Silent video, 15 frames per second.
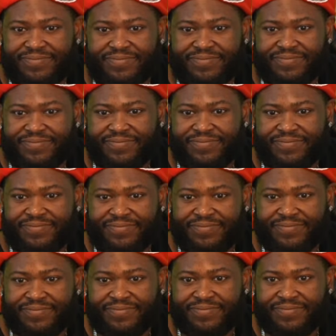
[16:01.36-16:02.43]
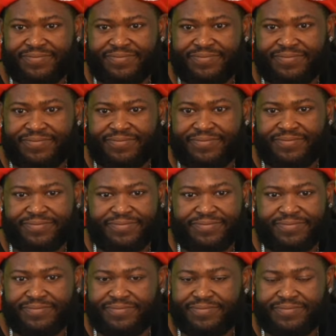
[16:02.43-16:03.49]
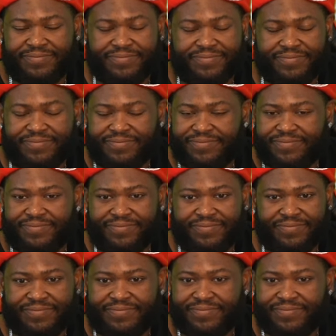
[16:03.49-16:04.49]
[no speech]